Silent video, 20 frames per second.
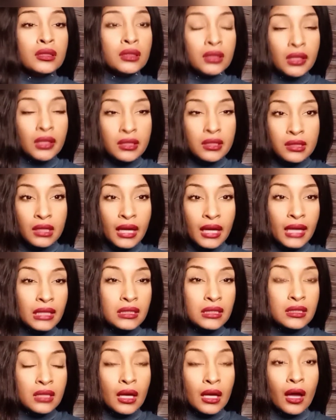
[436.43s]
this lady
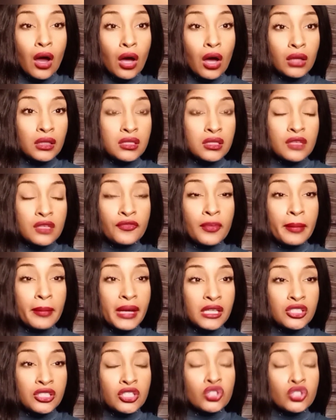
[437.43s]
sent all this
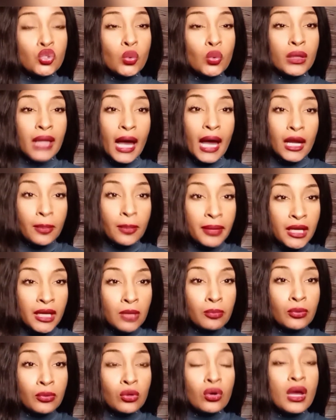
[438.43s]
information to a lot of
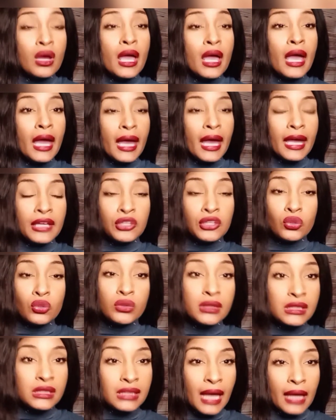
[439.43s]
people and you
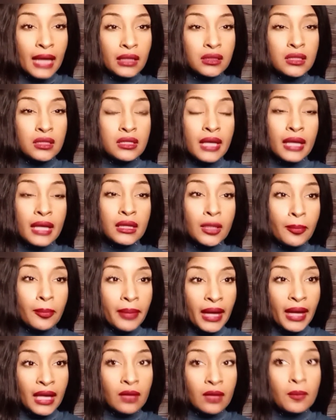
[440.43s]
decided to take the
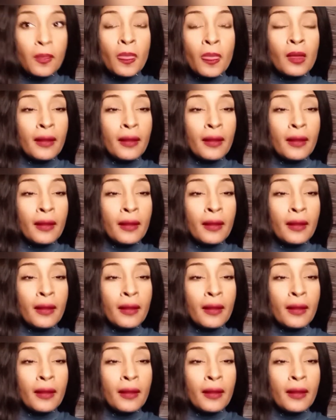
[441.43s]
bait.